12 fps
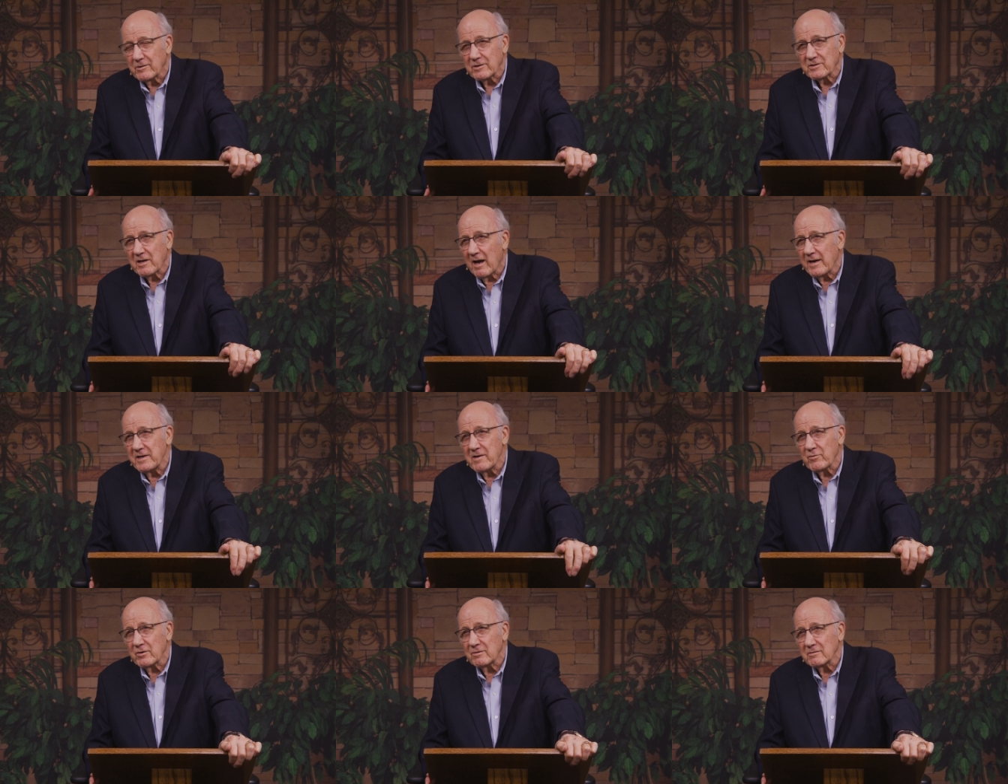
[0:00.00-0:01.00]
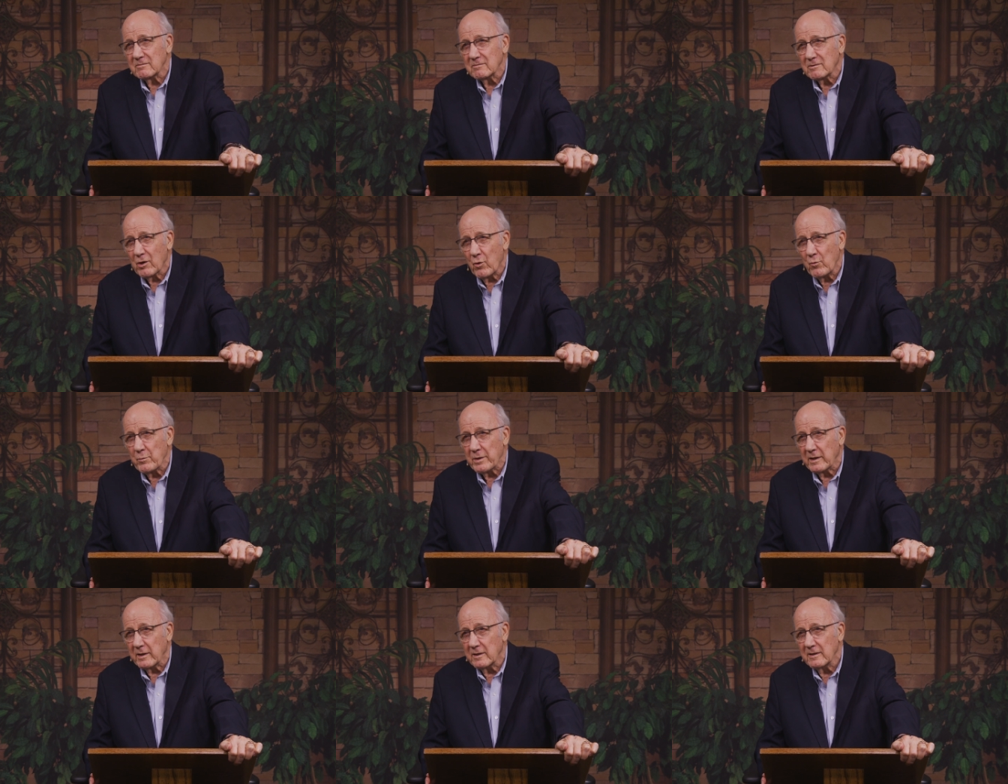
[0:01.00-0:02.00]
Because God never told
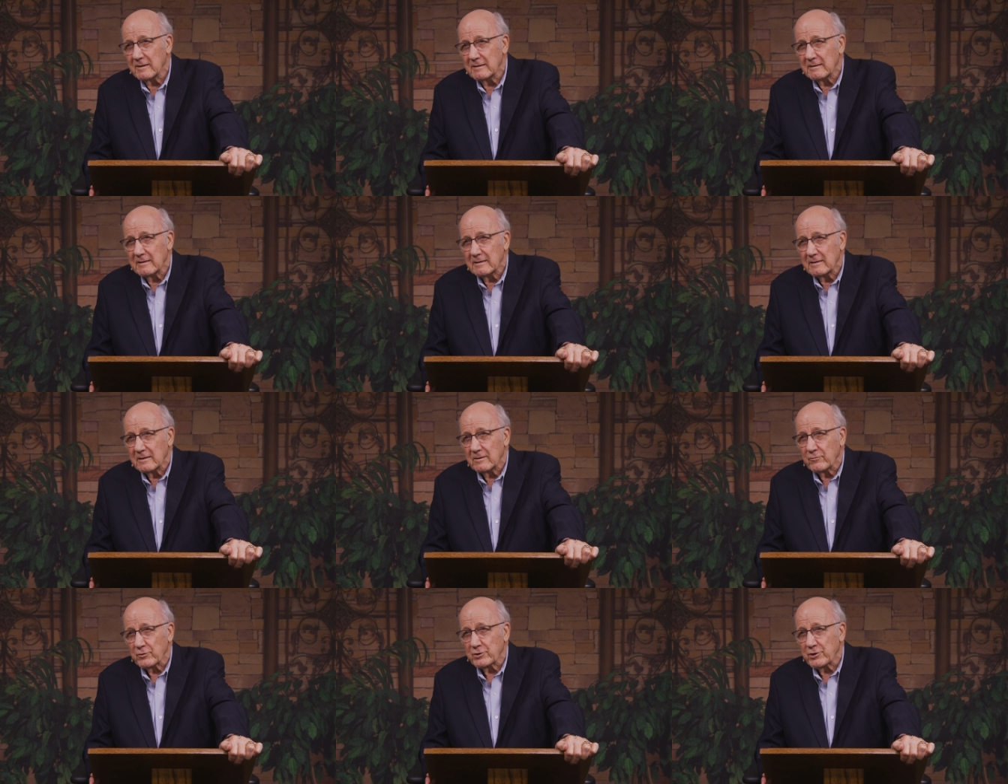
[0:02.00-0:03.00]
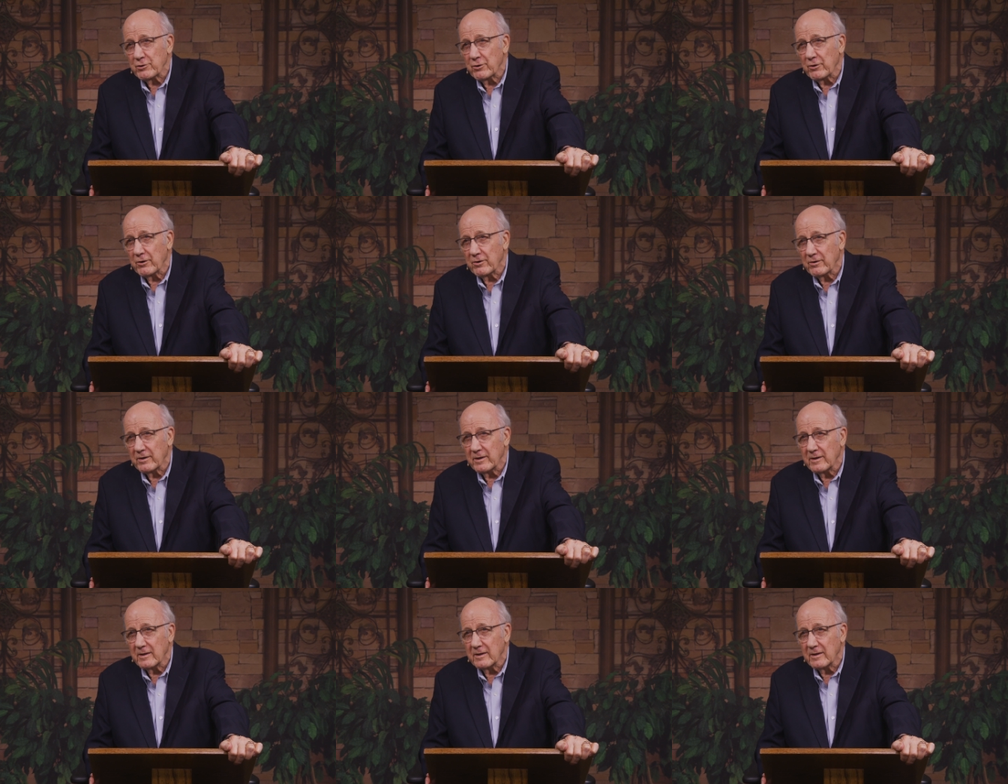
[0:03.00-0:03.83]
me for sure,